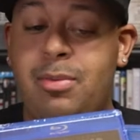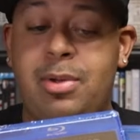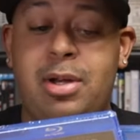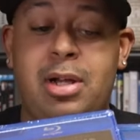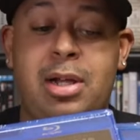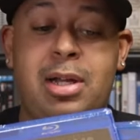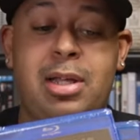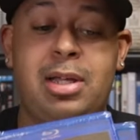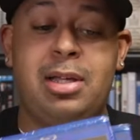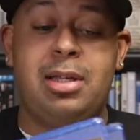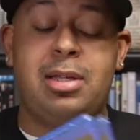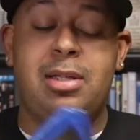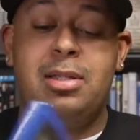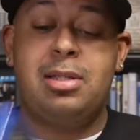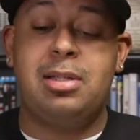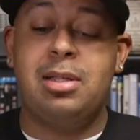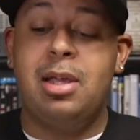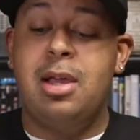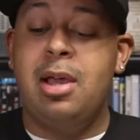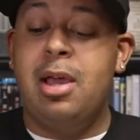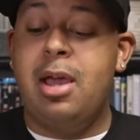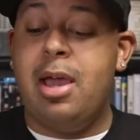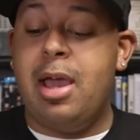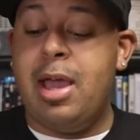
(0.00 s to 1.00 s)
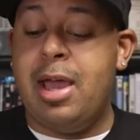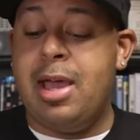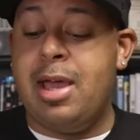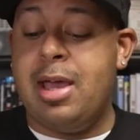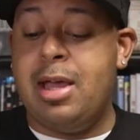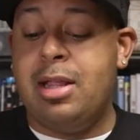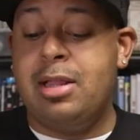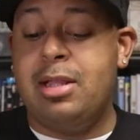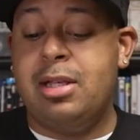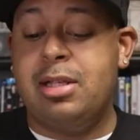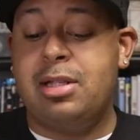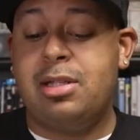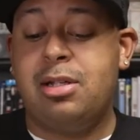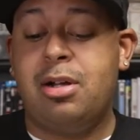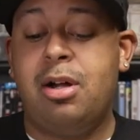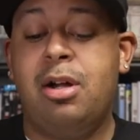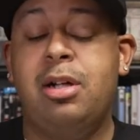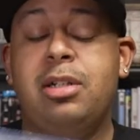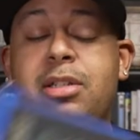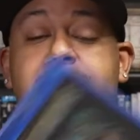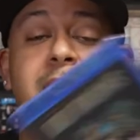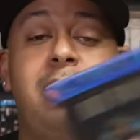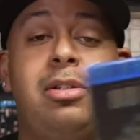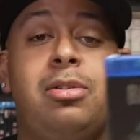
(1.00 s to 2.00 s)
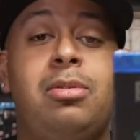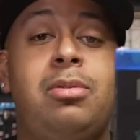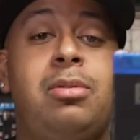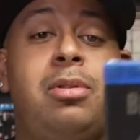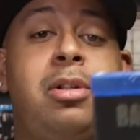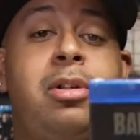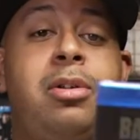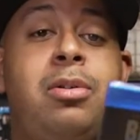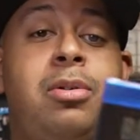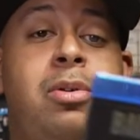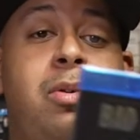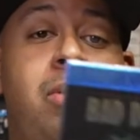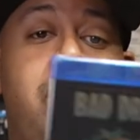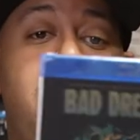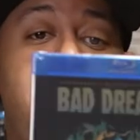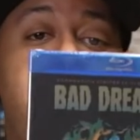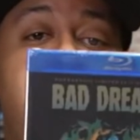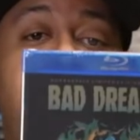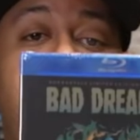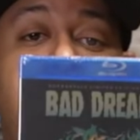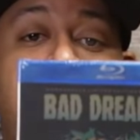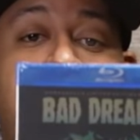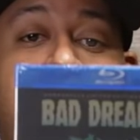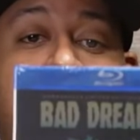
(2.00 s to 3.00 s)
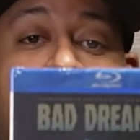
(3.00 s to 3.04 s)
what it is, and this cartoon little creature is